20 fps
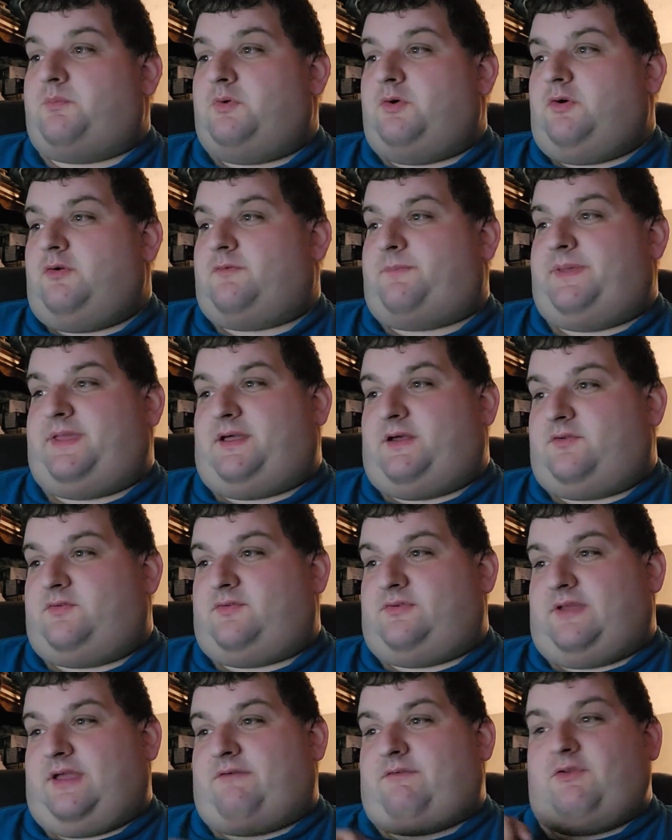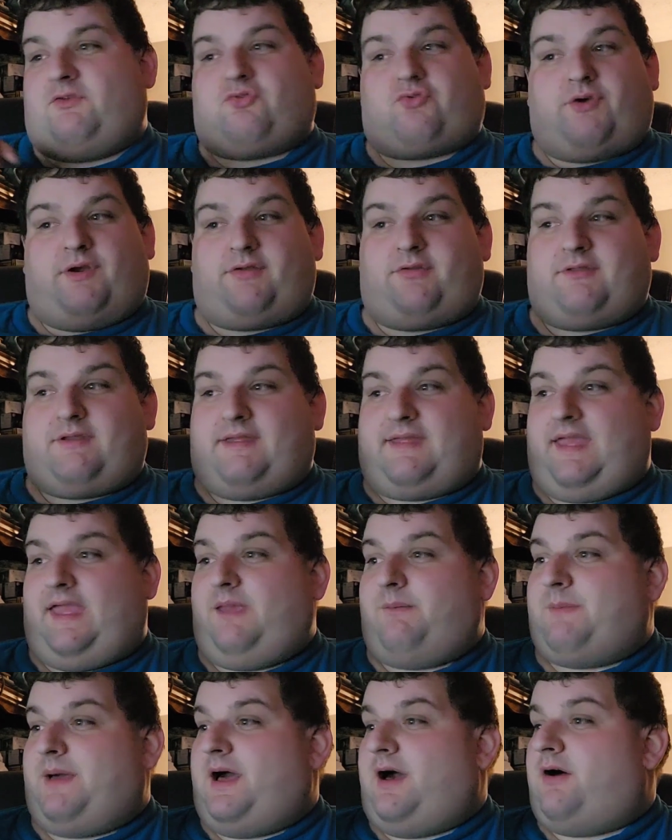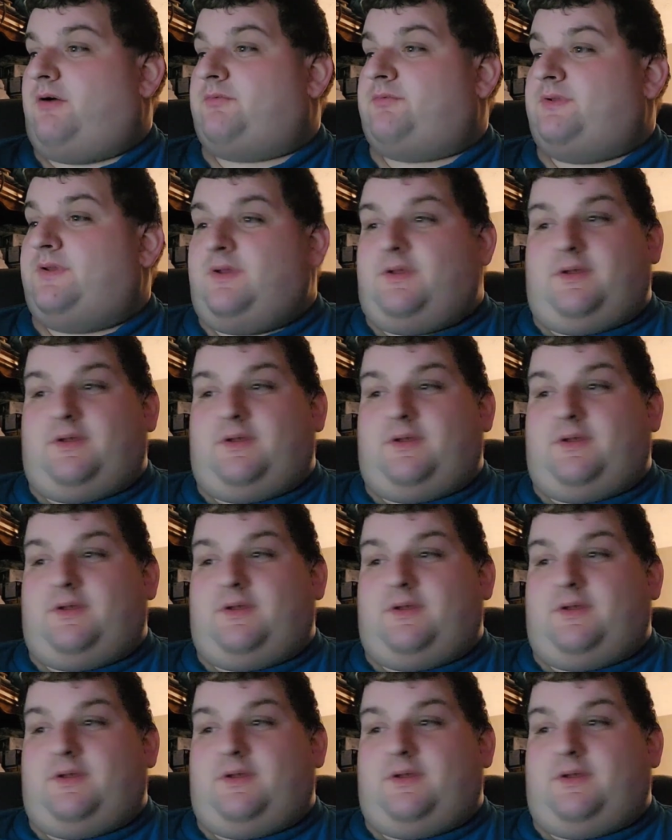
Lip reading: move because every trailer that came out,